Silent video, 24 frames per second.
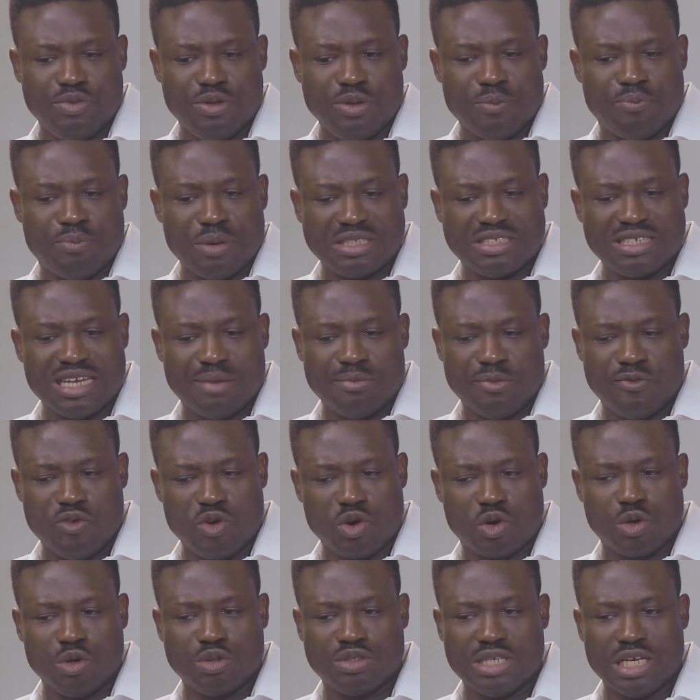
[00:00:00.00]
person I'm
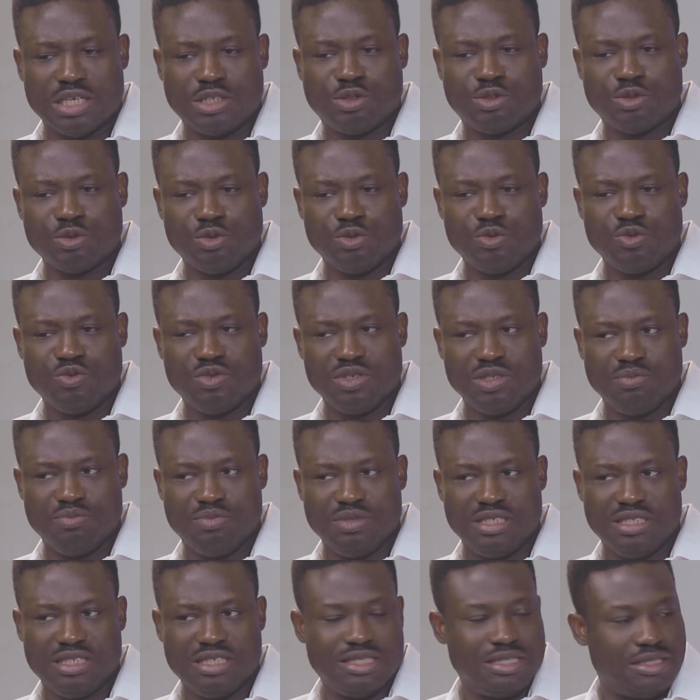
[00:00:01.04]
even closest to will
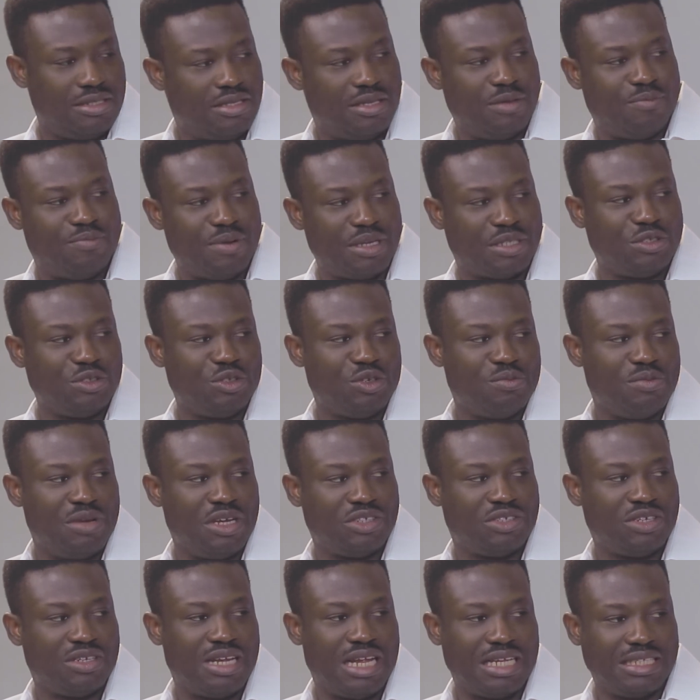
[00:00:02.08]
be the person you
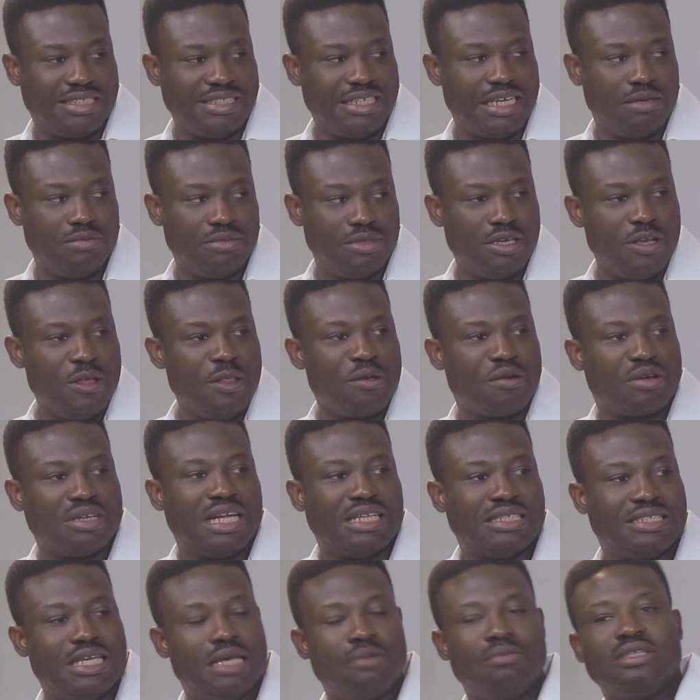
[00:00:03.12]
mentioned, Auntie Emmy. Because
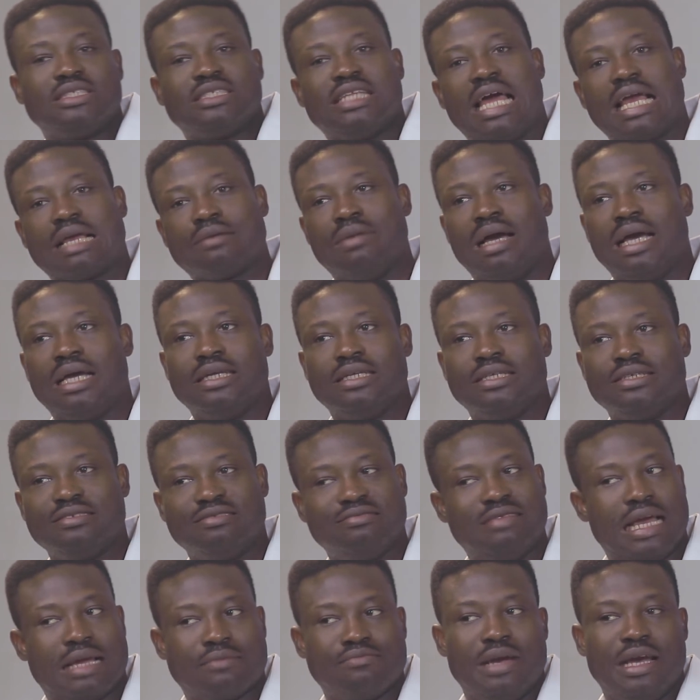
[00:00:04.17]
Auntie Emmy is like my
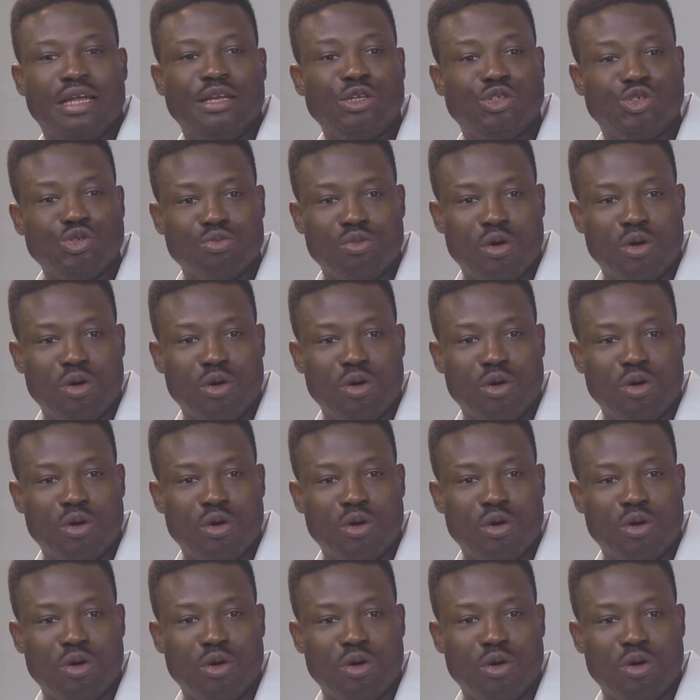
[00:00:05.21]
little